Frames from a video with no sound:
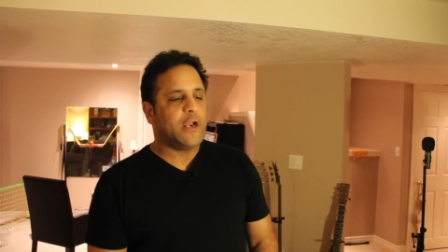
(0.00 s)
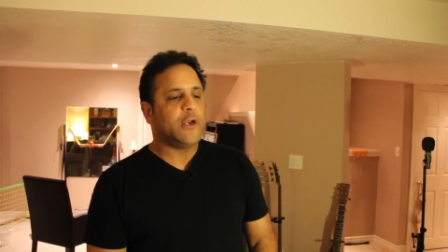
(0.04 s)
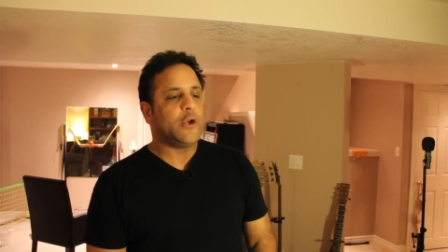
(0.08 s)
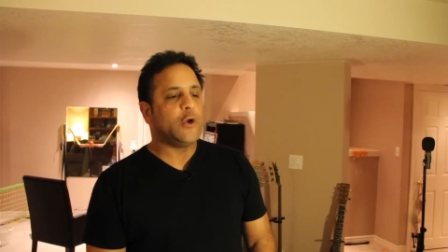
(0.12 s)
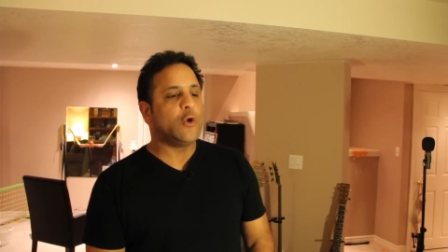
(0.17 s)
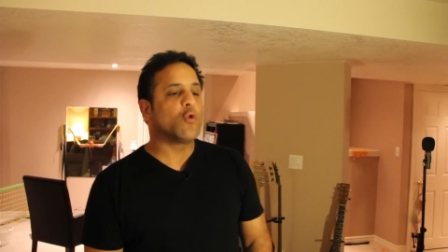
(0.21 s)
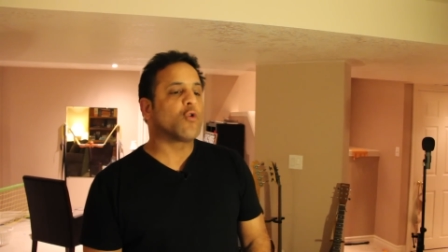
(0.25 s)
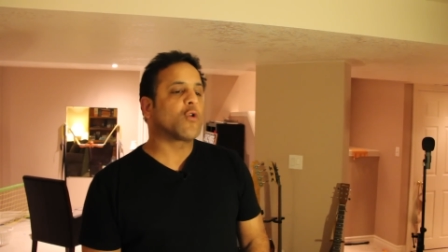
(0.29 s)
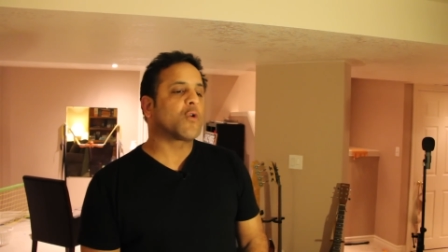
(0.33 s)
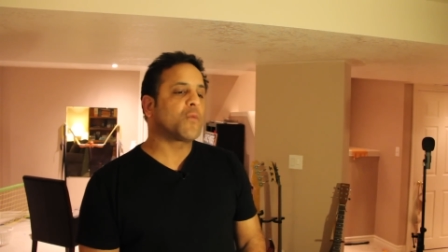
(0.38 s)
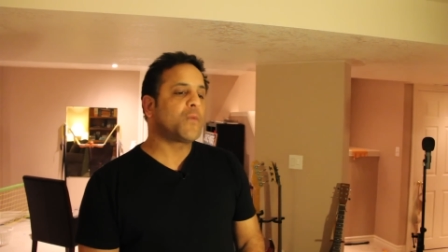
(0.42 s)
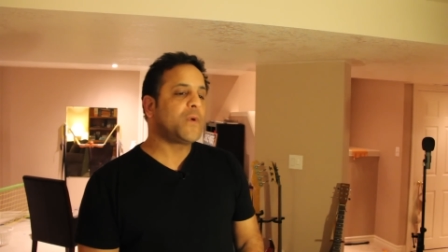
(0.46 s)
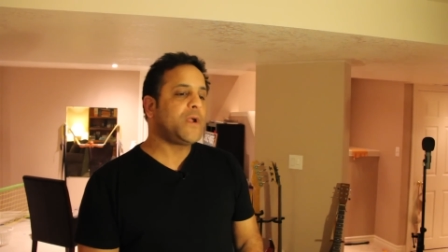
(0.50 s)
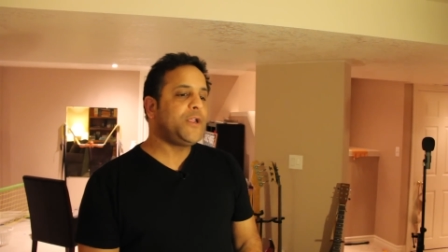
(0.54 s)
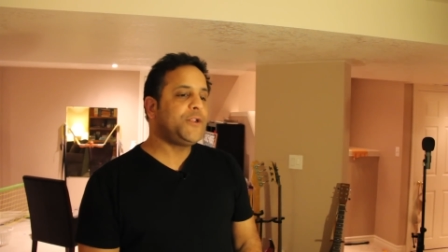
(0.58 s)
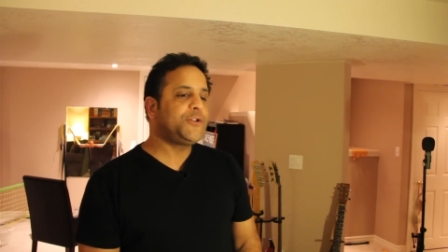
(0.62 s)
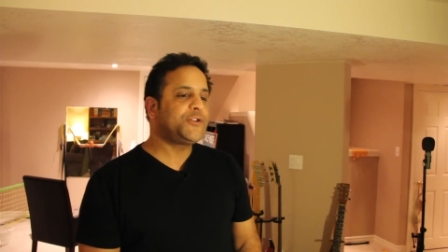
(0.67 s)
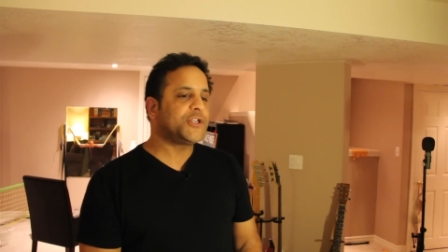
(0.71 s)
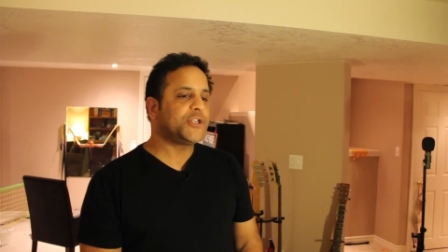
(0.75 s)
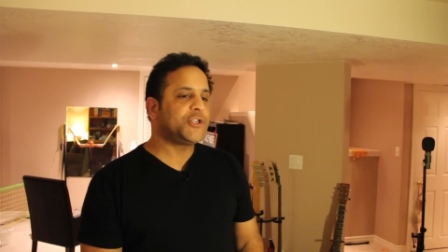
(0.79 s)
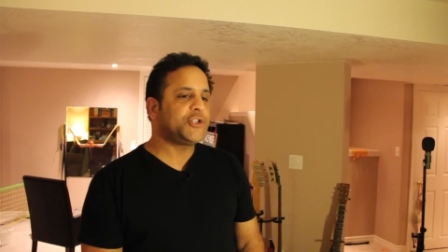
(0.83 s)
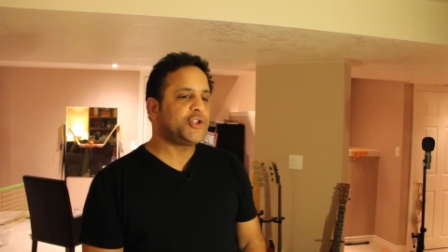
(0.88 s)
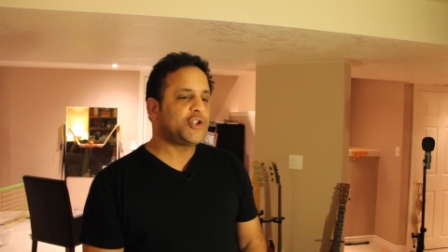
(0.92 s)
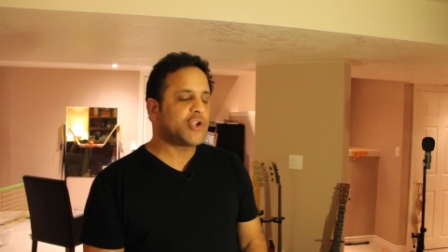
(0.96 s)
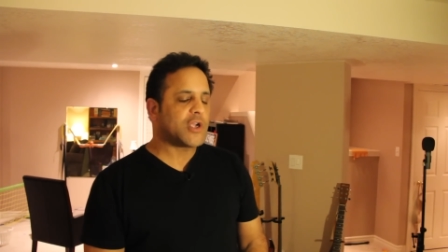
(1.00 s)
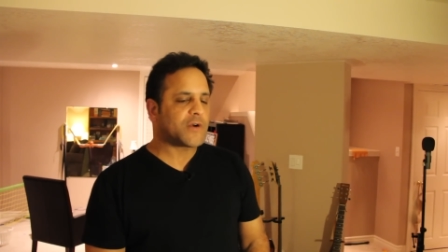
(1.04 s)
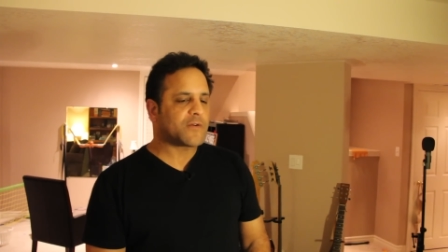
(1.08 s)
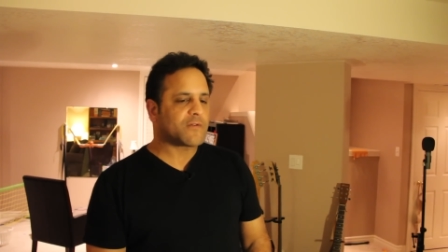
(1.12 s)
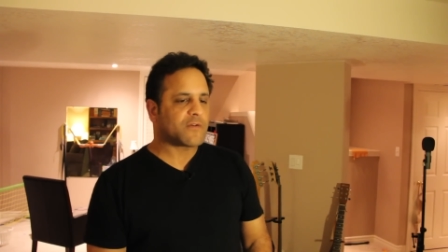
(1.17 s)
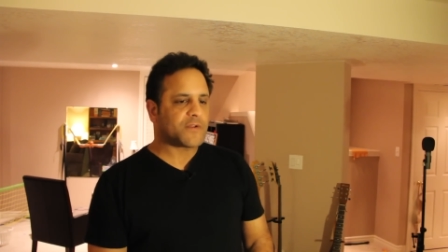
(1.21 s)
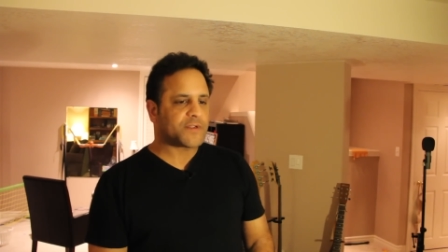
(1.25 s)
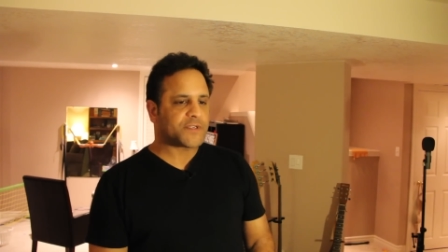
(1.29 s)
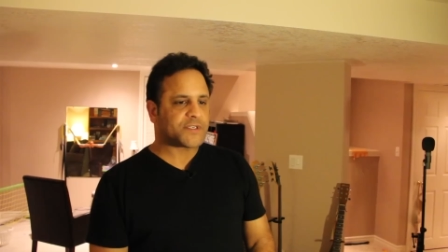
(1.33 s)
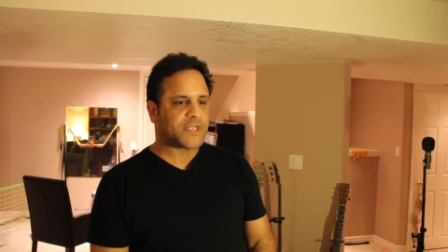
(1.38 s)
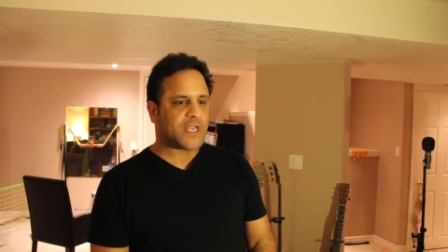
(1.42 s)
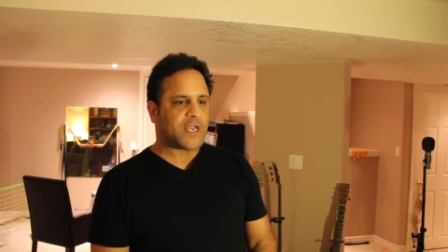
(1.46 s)
Norwegian
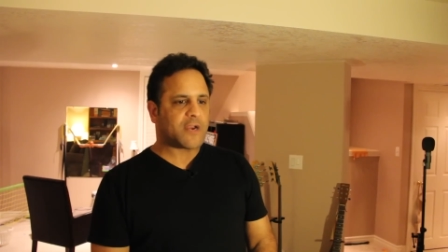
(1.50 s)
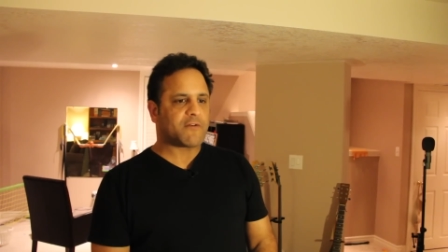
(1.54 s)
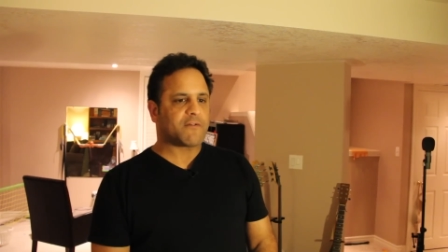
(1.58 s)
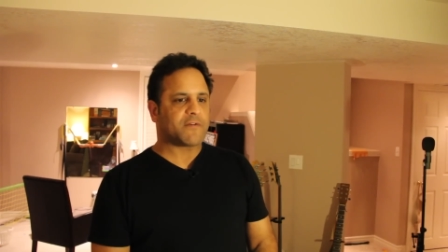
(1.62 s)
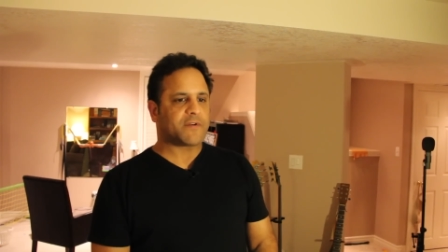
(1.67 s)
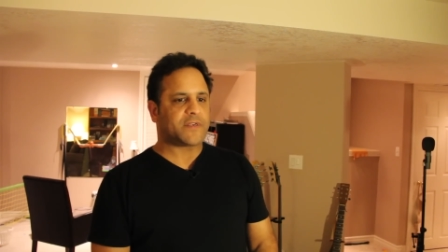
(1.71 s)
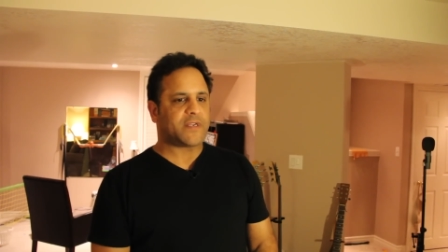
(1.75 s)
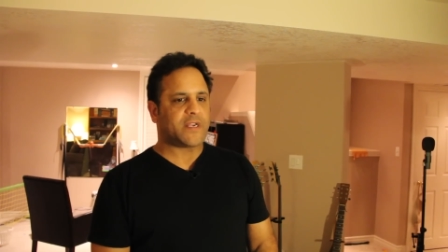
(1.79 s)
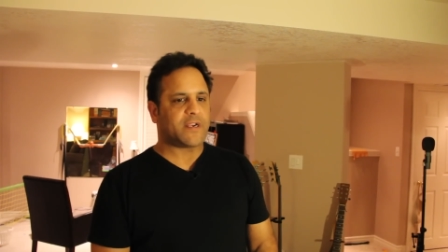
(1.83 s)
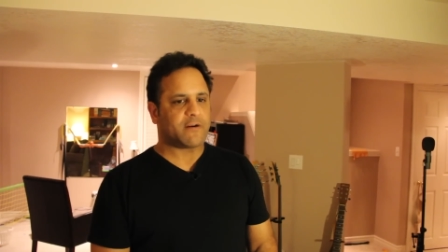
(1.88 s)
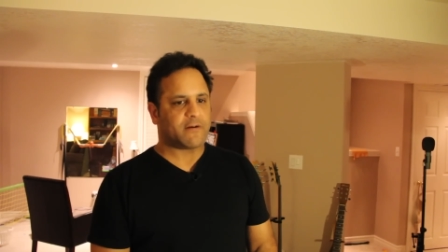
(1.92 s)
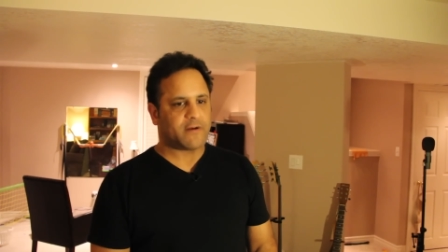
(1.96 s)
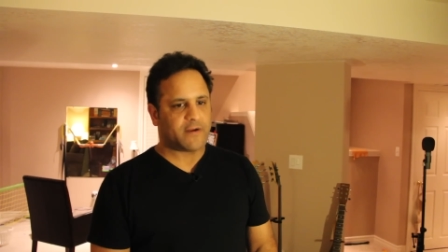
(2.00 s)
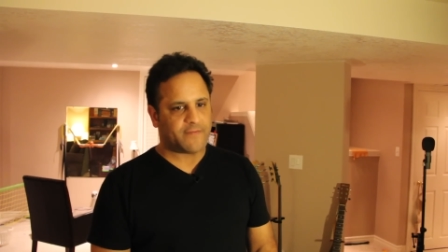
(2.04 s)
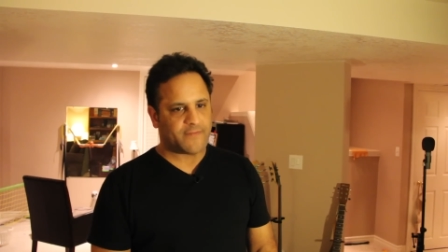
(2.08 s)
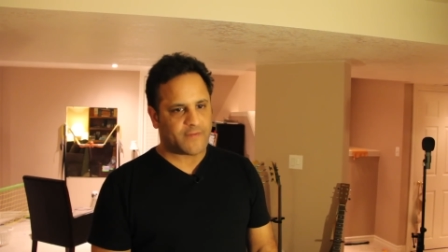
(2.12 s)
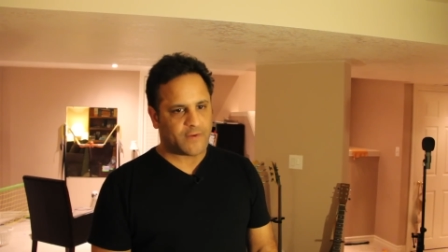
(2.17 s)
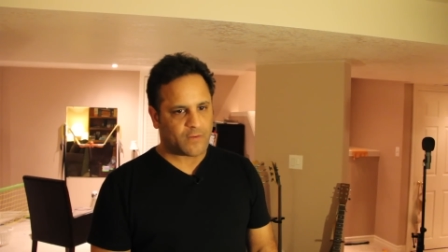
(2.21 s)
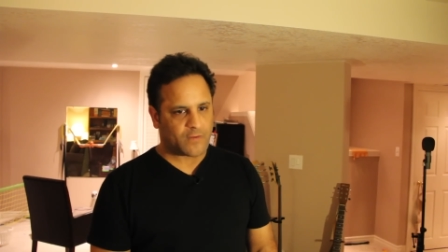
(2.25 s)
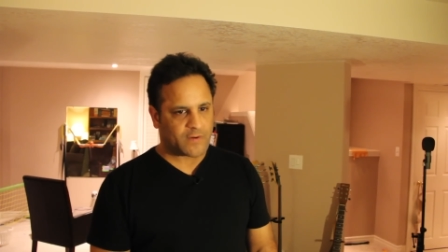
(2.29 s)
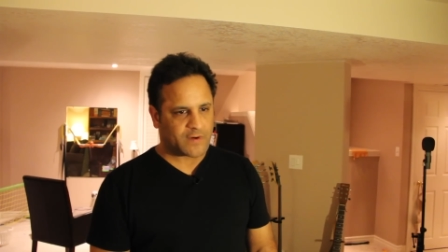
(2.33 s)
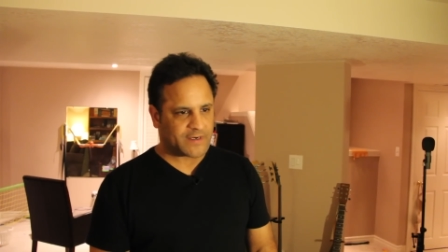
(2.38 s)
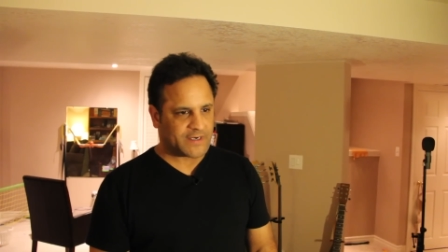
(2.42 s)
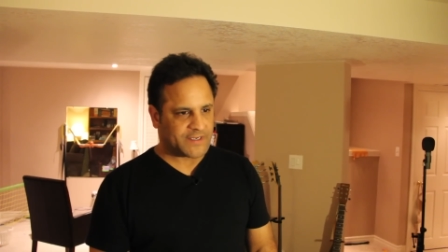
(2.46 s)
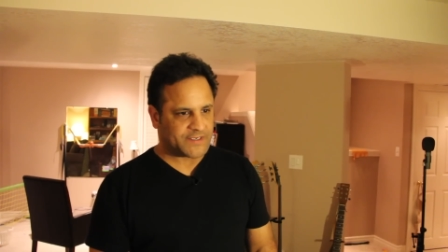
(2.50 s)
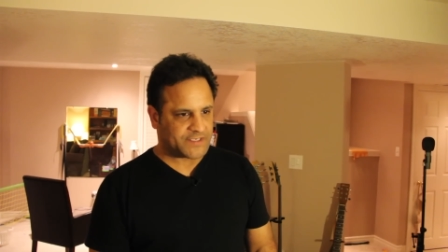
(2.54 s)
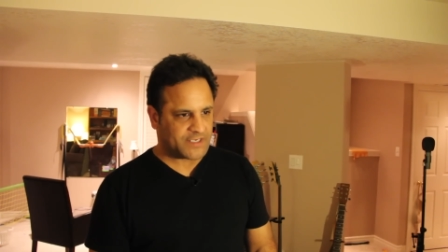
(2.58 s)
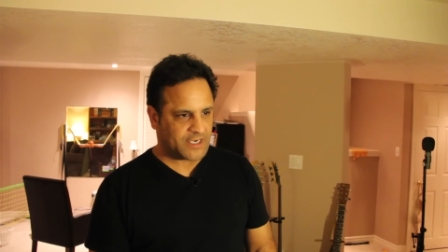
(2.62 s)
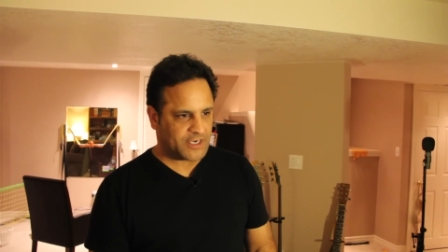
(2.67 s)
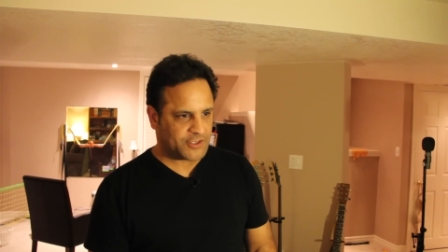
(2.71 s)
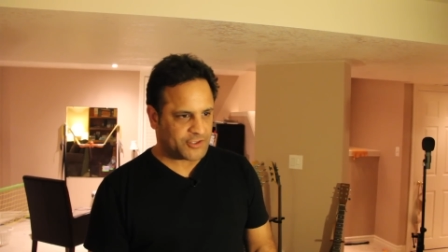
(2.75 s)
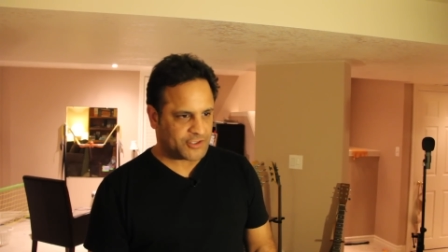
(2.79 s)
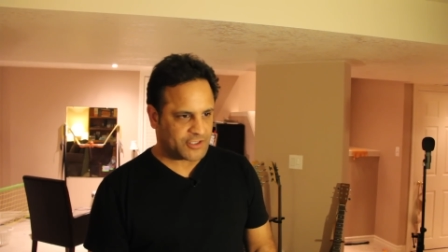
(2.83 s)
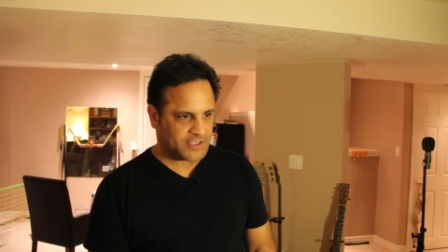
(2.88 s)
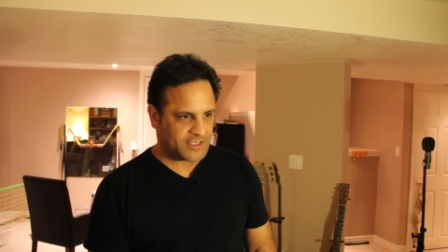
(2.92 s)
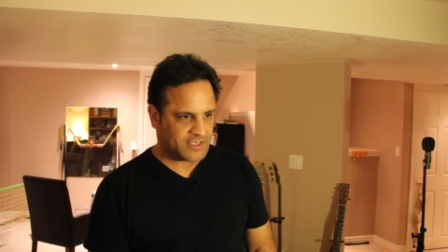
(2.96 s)
General Secretary of the
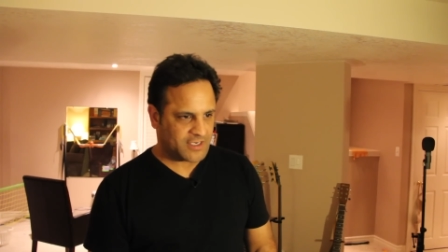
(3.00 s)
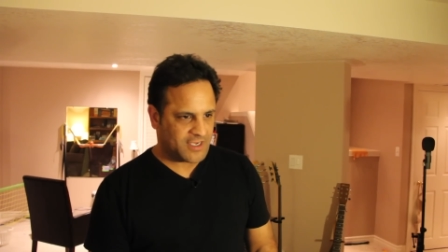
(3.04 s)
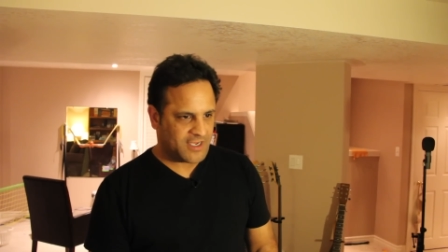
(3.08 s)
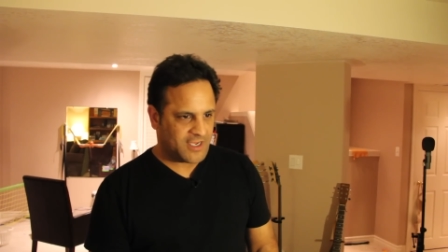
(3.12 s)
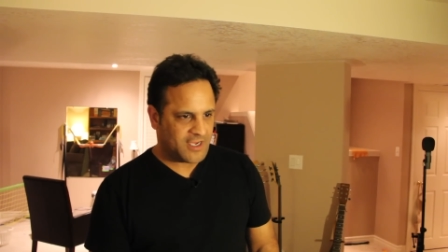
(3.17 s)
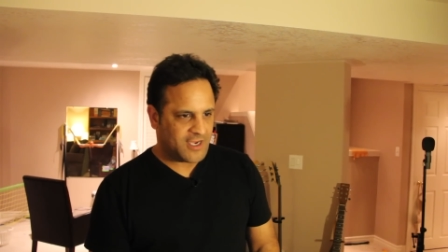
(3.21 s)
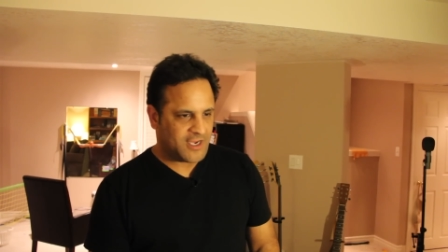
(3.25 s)
organization.